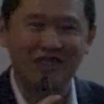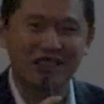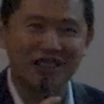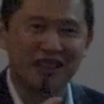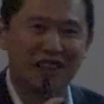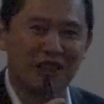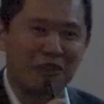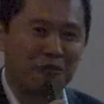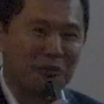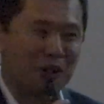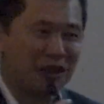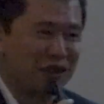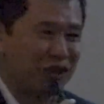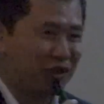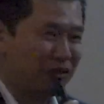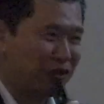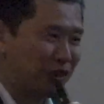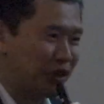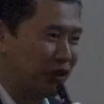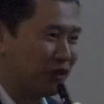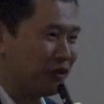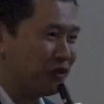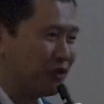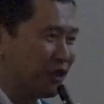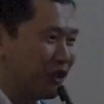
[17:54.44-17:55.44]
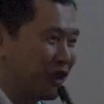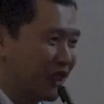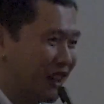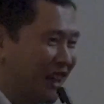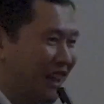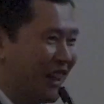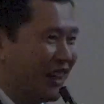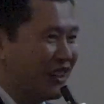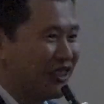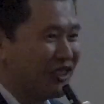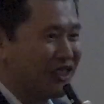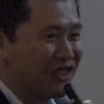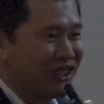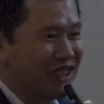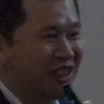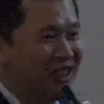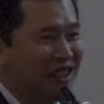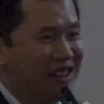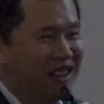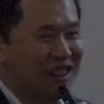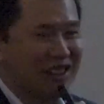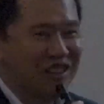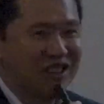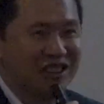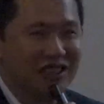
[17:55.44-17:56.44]
kilometers from Cairns
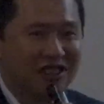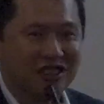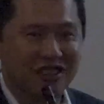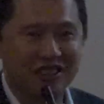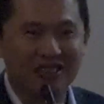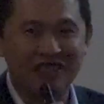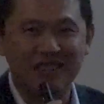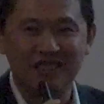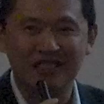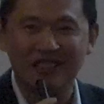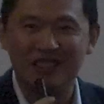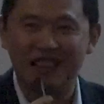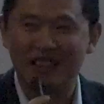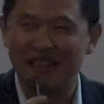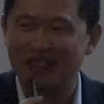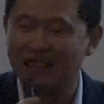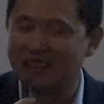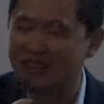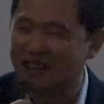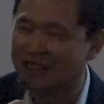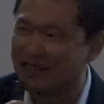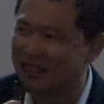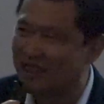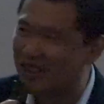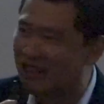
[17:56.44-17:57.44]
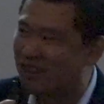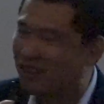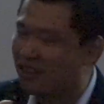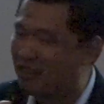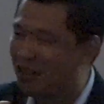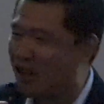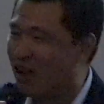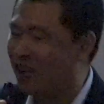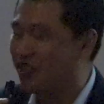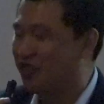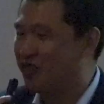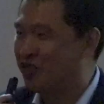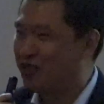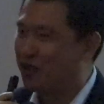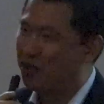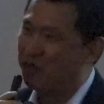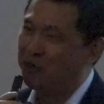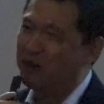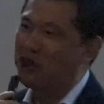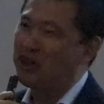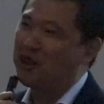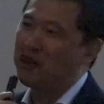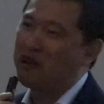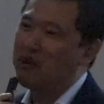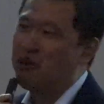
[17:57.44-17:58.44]
to there. I still
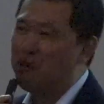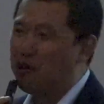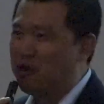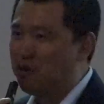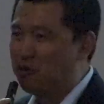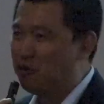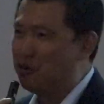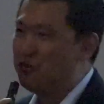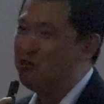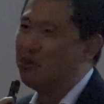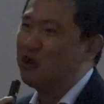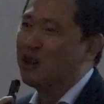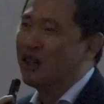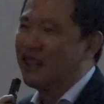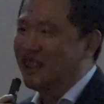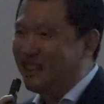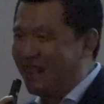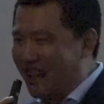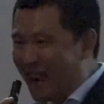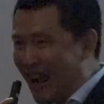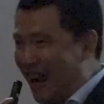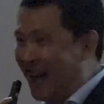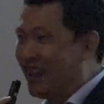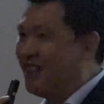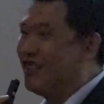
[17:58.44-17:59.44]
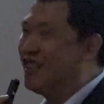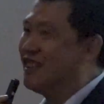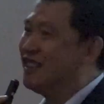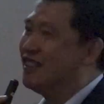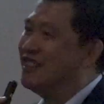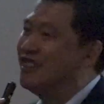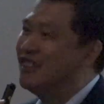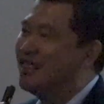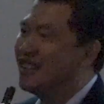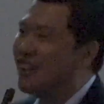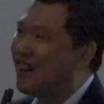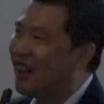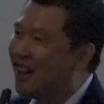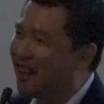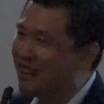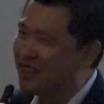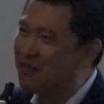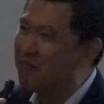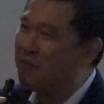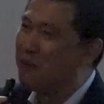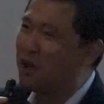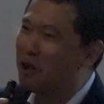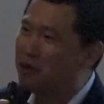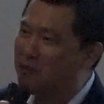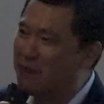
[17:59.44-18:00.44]
recall when we landed
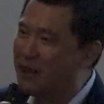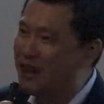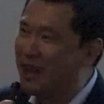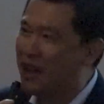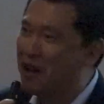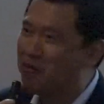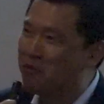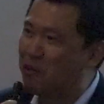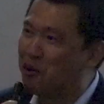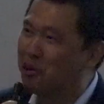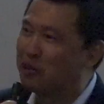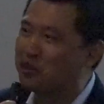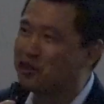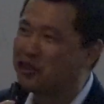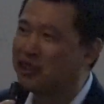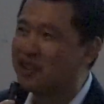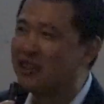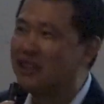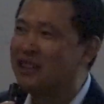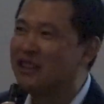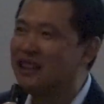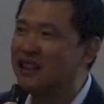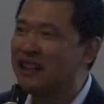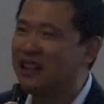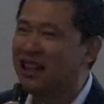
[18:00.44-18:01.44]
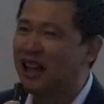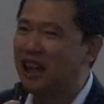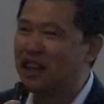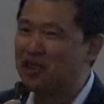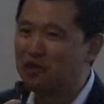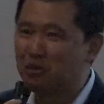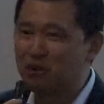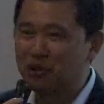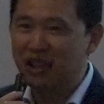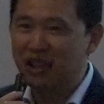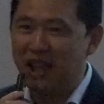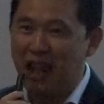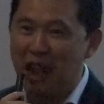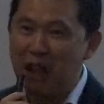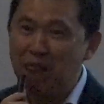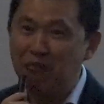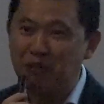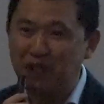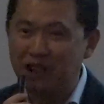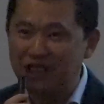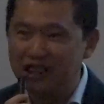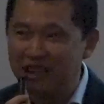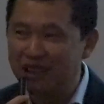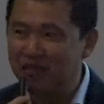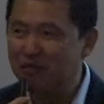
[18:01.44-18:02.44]
in Melbourne Airport, as it
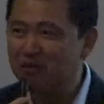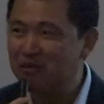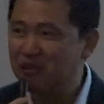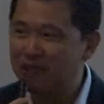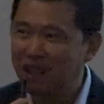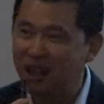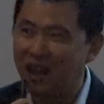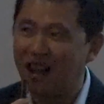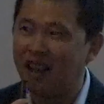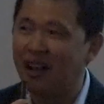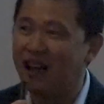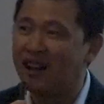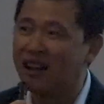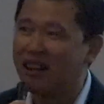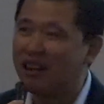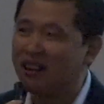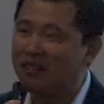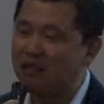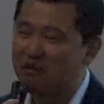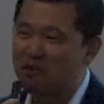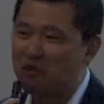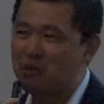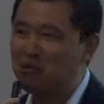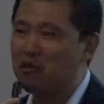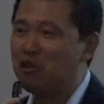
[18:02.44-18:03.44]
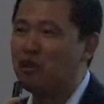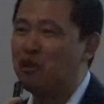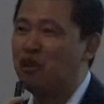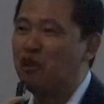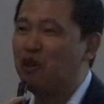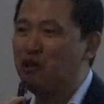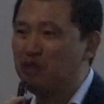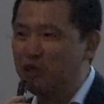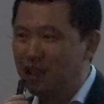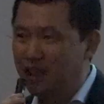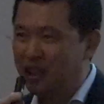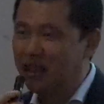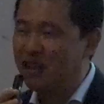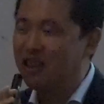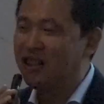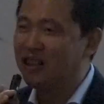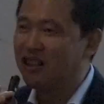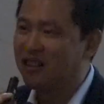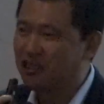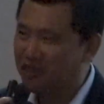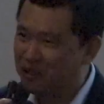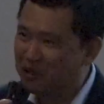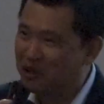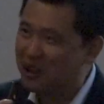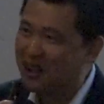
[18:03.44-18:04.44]
empty. We were only
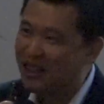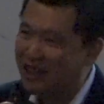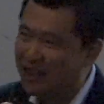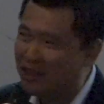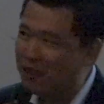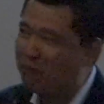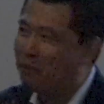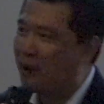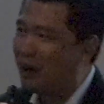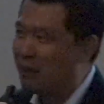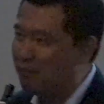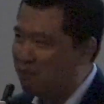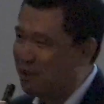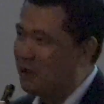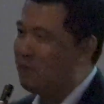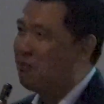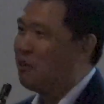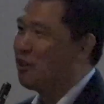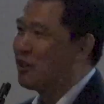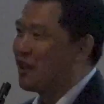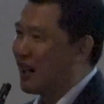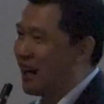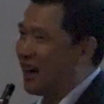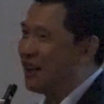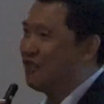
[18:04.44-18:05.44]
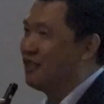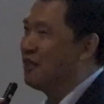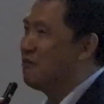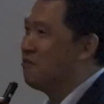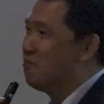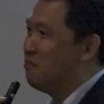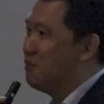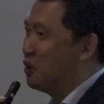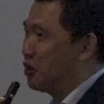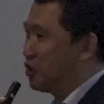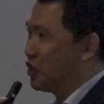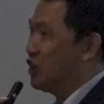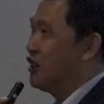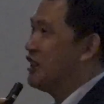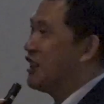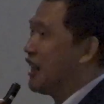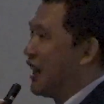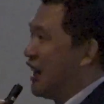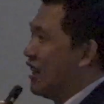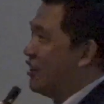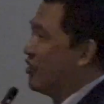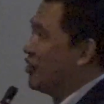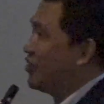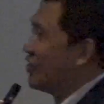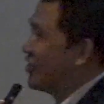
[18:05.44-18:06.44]
greeted by people carrying machine
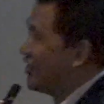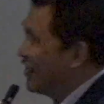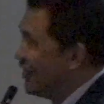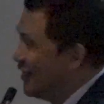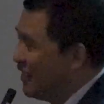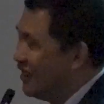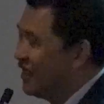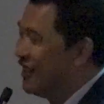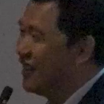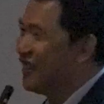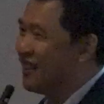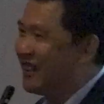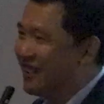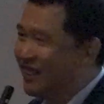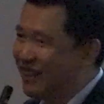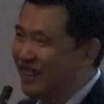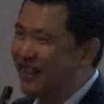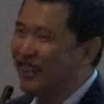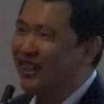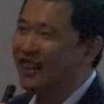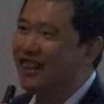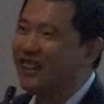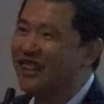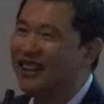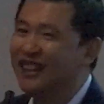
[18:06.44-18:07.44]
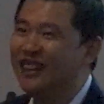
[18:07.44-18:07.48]
guns. Yeah,